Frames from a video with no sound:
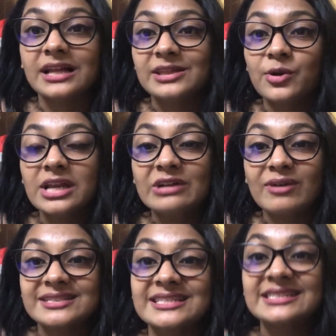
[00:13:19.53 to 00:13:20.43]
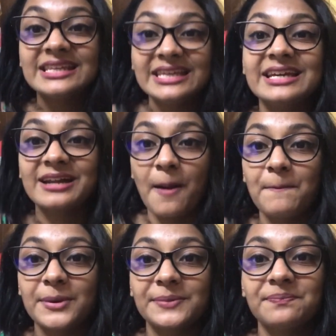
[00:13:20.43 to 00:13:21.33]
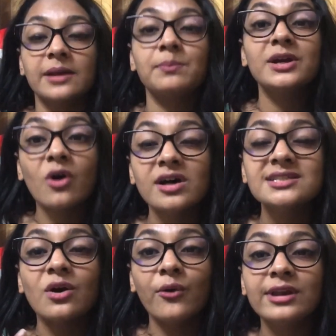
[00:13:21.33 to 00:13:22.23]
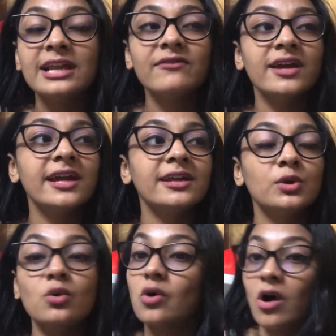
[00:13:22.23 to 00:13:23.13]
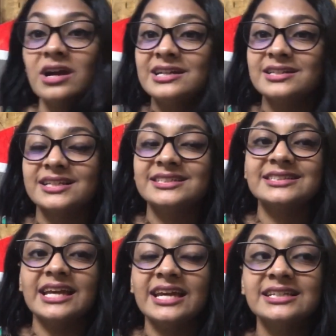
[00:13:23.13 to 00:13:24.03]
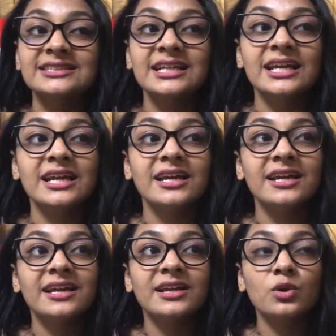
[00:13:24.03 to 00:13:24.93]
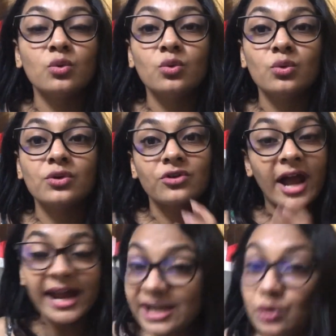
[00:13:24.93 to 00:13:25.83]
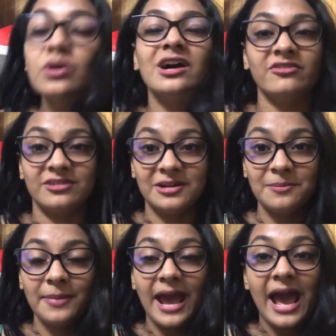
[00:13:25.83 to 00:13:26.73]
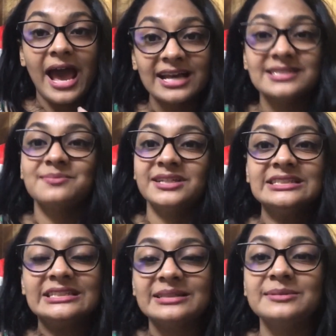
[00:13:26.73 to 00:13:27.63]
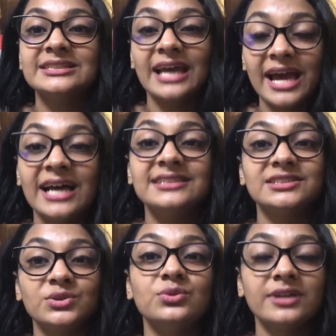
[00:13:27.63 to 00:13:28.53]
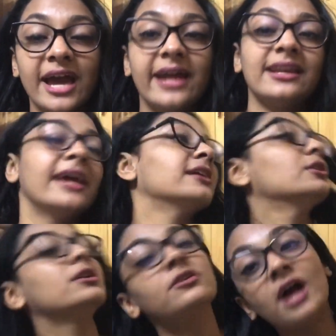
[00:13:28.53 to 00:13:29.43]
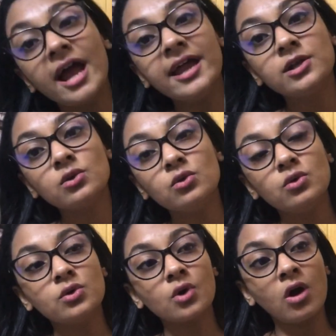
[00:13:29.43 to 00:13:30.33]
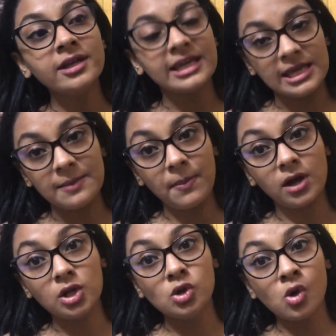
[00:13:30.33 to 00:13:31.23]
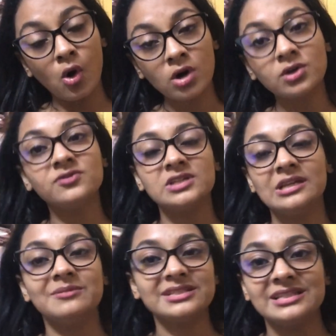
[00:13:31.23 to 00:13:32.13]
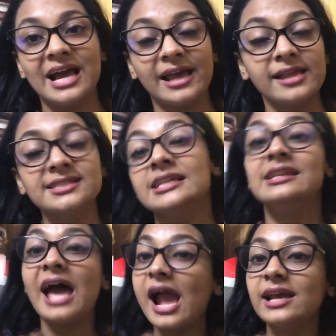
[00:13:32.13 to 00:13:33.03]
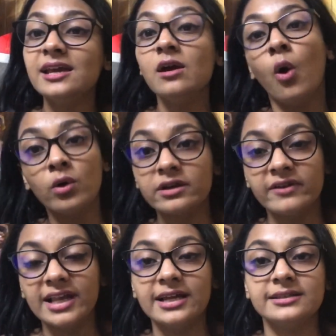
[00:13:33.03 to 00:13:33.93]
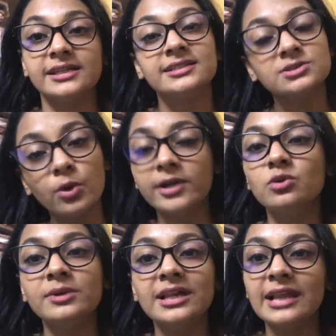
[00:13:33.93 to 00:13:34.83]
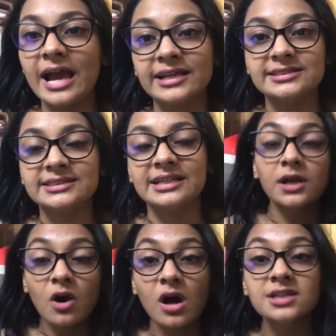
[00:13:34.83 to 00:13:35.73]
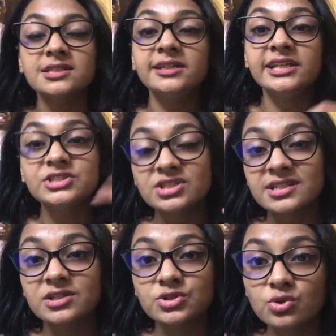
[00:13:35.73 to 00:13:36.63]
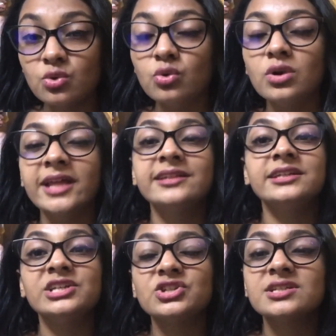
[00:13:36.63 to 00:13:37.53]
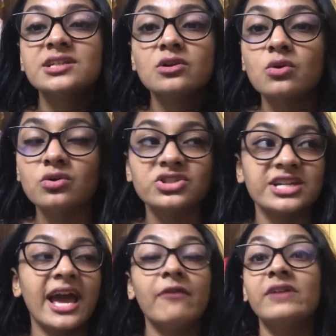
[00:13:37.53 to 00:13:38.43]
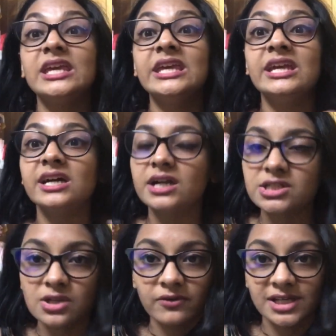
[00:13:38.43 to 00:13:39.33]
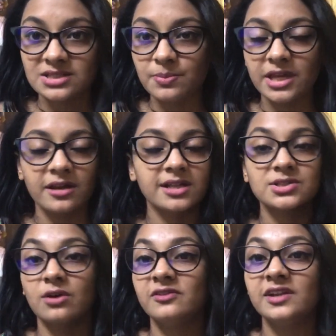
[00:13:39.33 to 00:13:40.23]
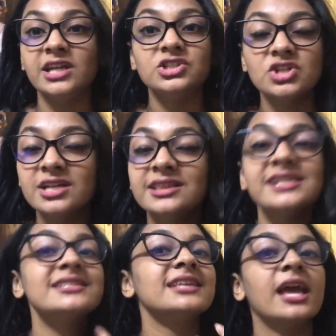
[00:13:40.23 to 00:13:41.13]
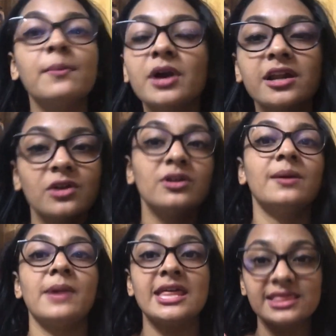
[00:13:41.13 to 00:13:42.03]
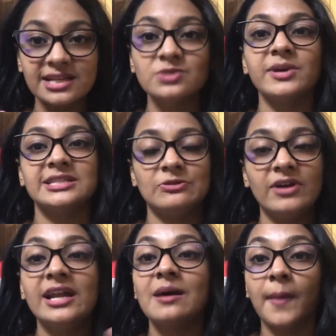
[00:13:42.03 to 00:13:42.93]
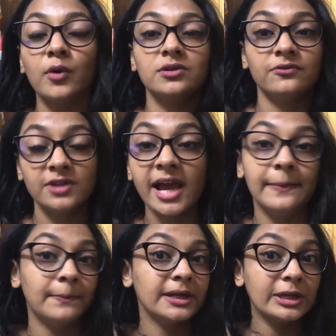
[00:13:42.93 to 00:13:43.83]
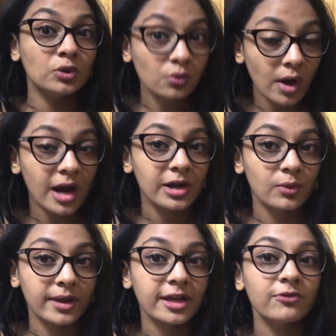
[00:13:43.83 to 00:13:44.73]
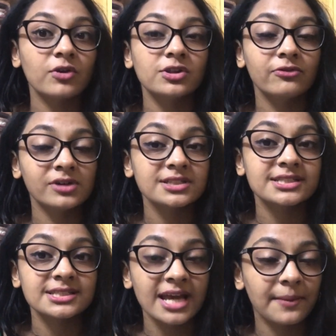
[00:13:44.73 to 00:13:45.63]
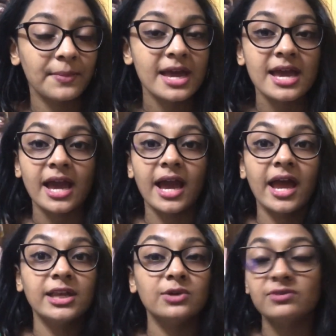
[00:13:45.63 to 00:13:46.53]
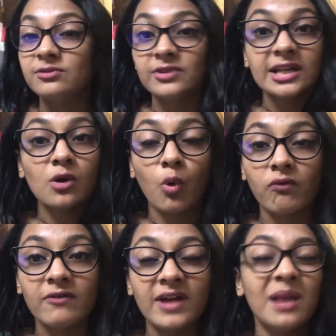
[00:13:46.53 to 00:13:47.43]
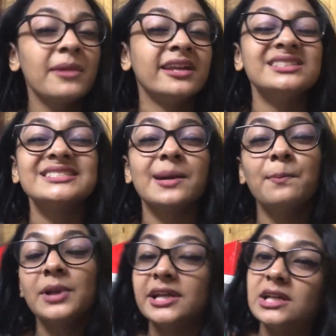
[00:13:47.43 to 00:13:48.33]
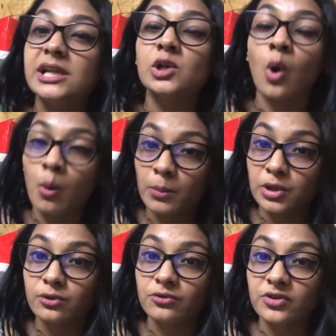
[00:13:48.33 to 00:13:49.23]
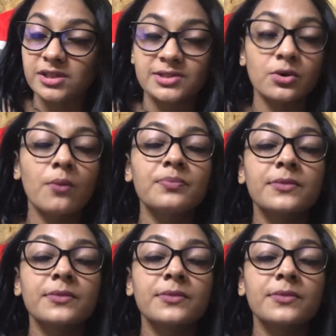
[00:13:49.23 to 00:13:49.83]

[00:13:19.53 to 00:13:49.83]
the only advice is gear up, because the only way to conquer this is to try to cover up as much syllabus as you can. Like try to not keep a lot of syllabus lagging. See, lagging hone wala hai. There is going to be a lag in syllabus, because the teachers in your school and the teachers in your coaching have years of experience of teaching this same curriculum in the specified amount of time, but you are doing it for the first time and you will feel overwhelmed, and it's completely normal to feel so.